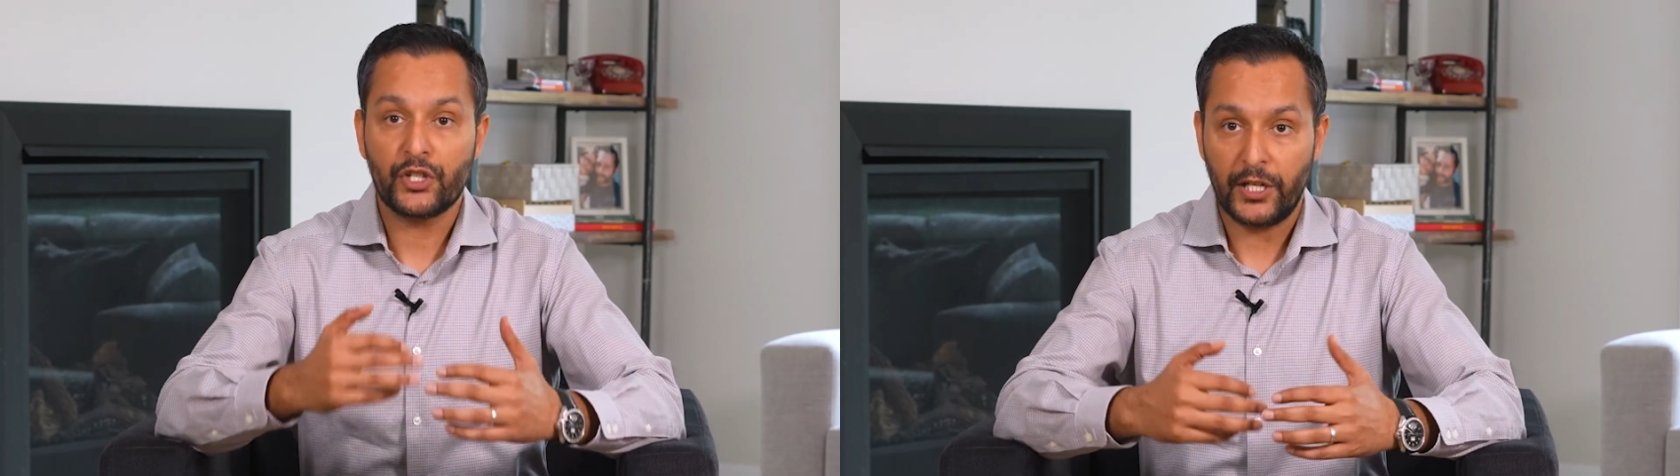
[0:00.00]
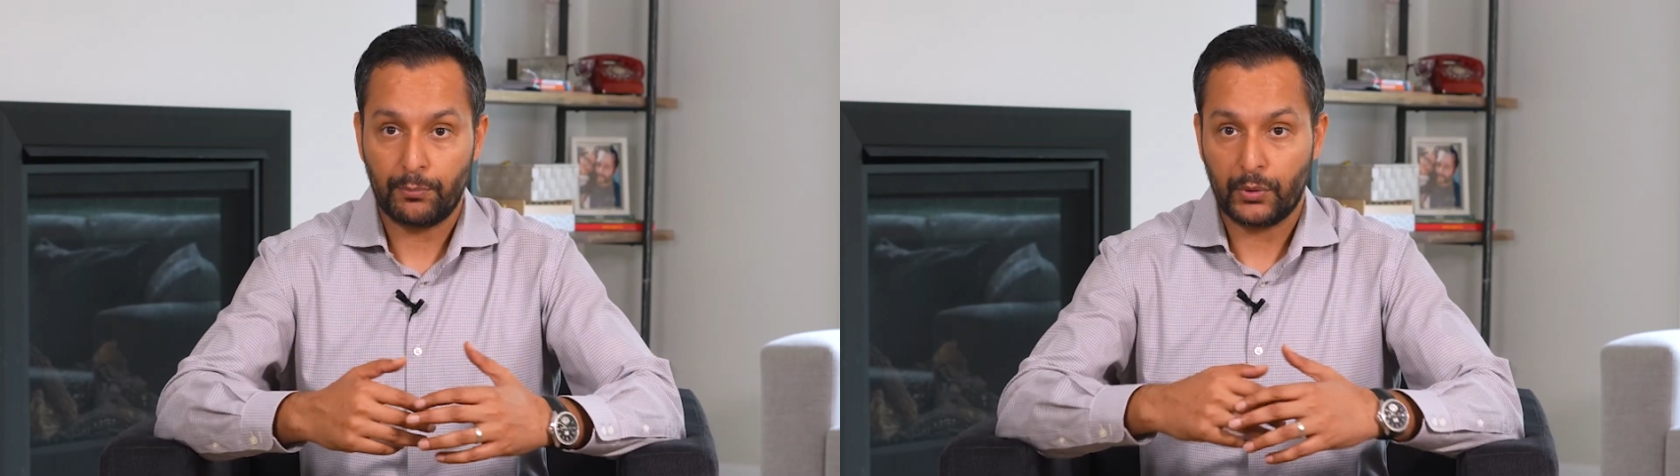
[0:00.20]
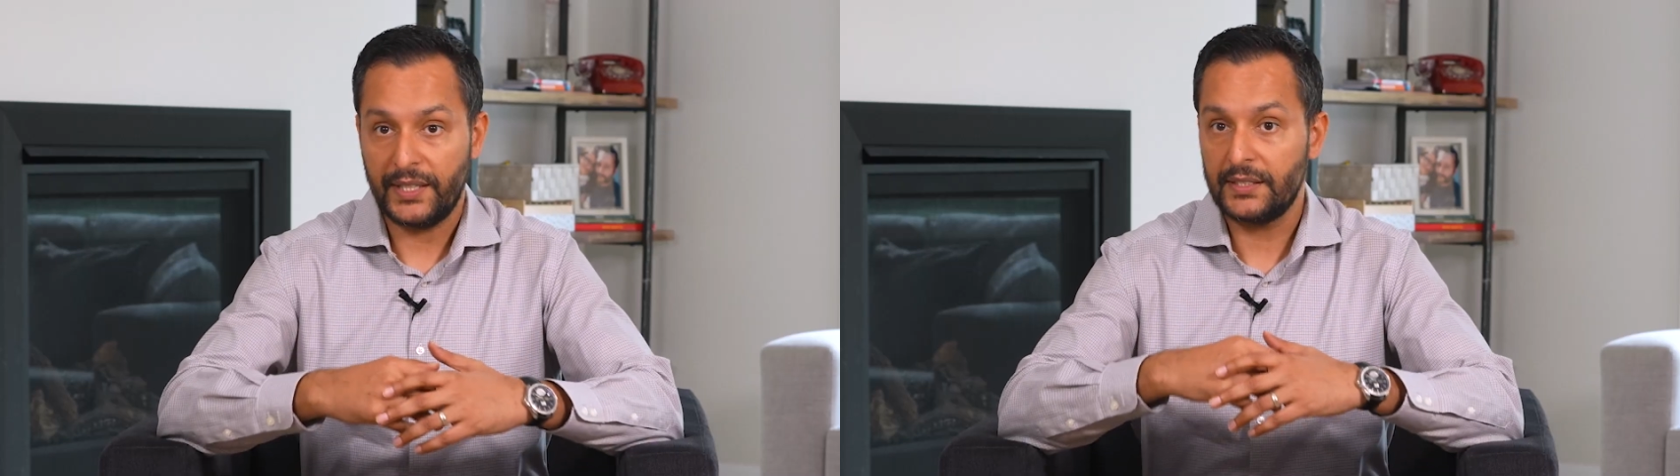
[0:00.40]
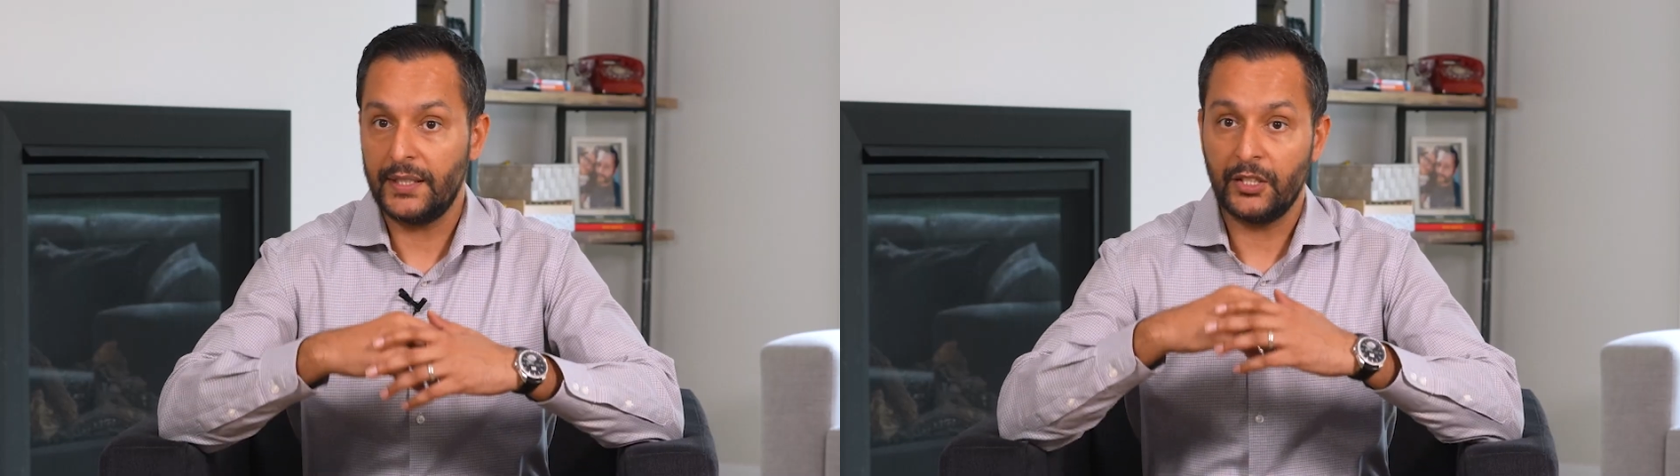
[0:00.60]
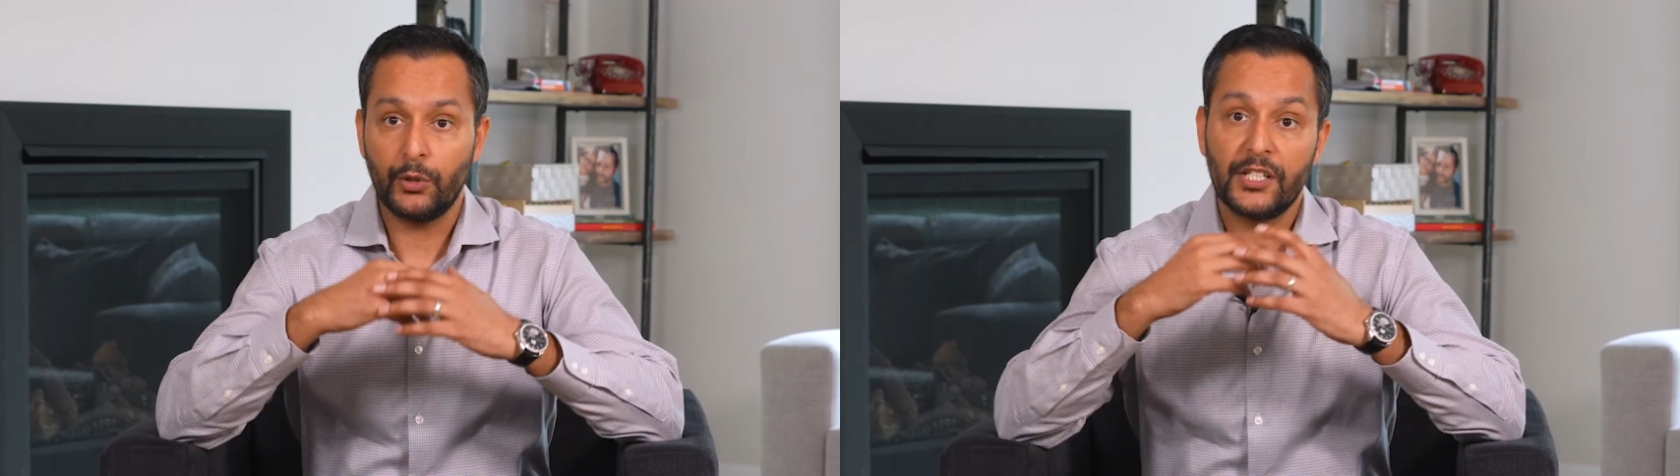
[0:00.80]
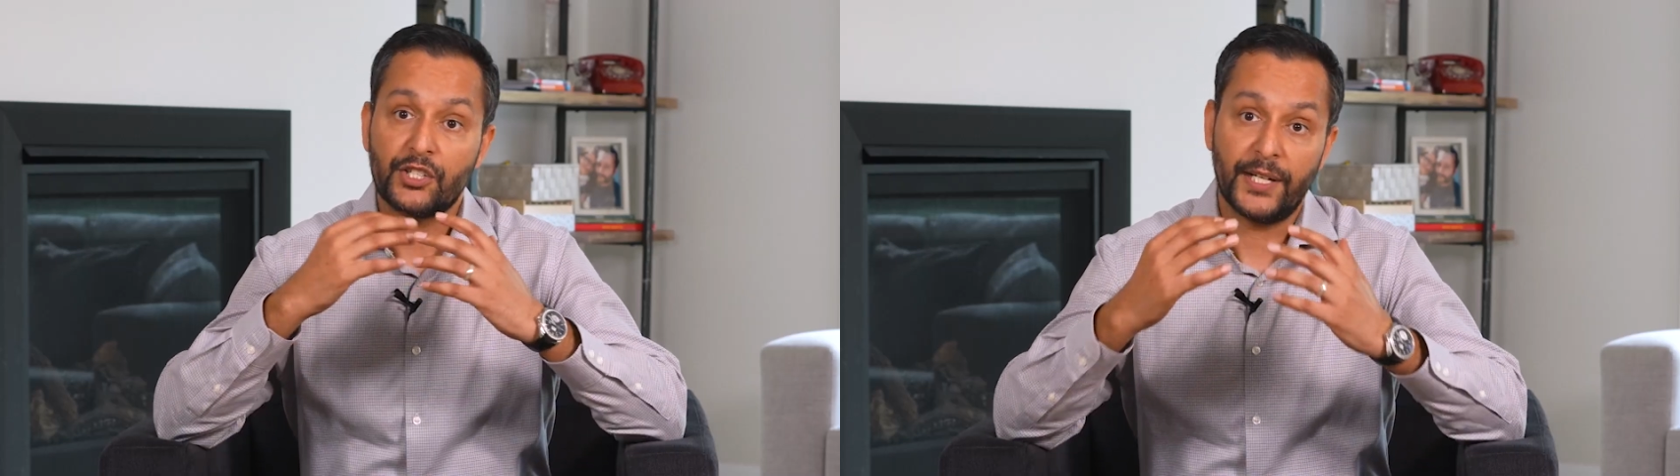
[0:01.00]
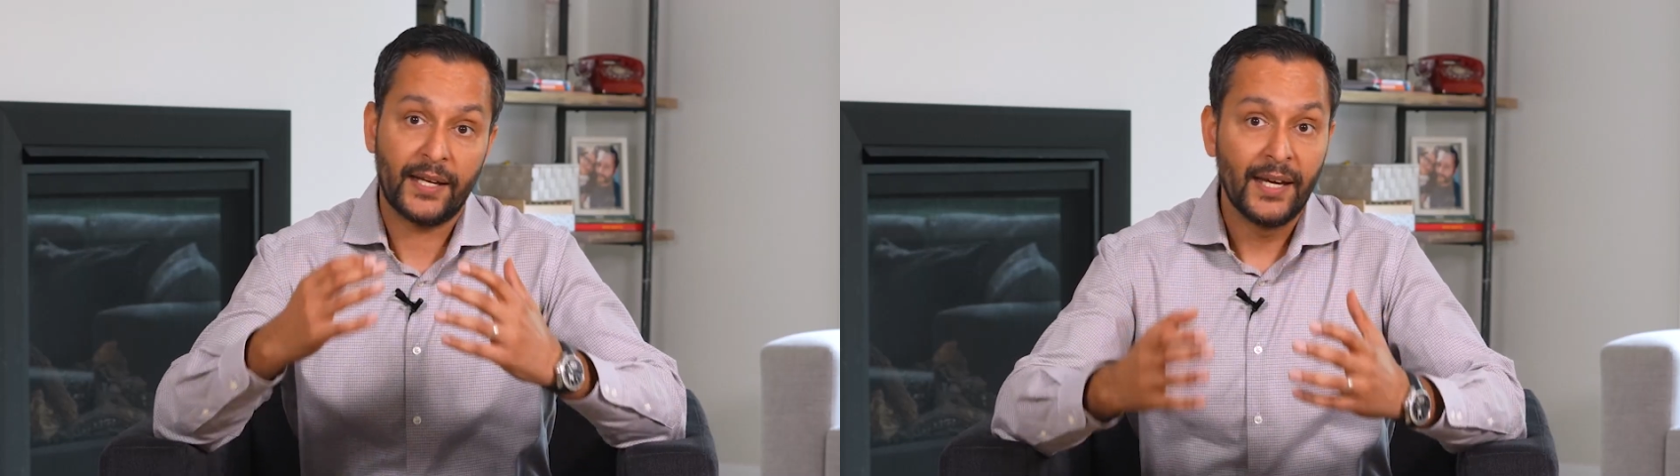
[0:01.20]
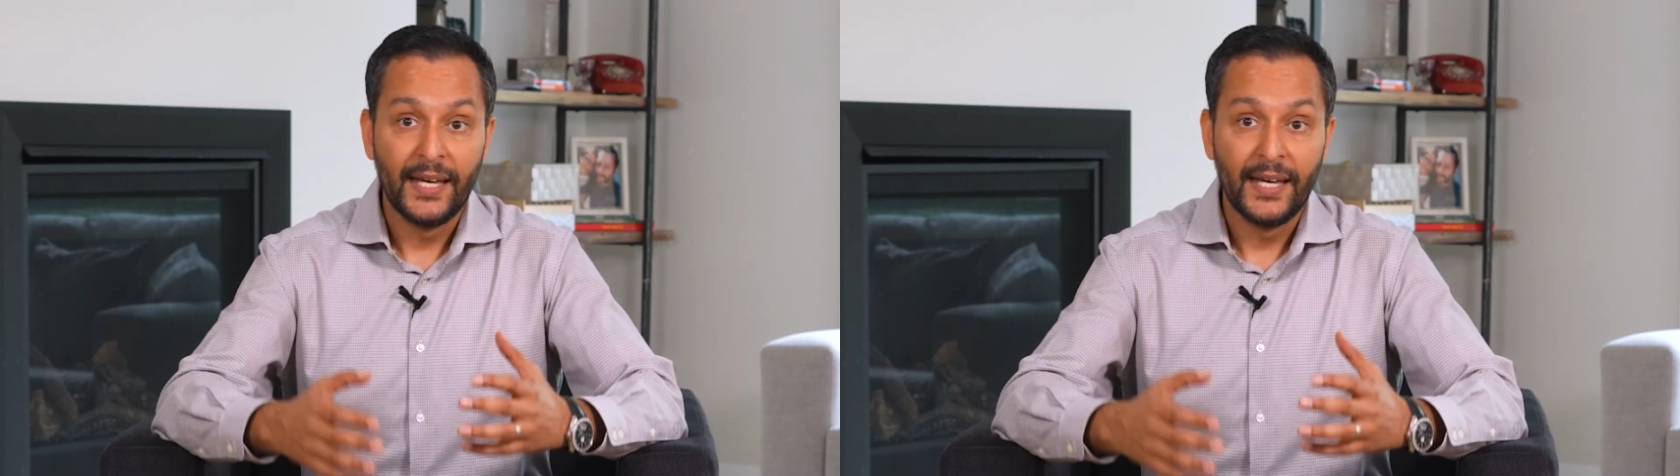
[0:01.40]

check pricing, you can check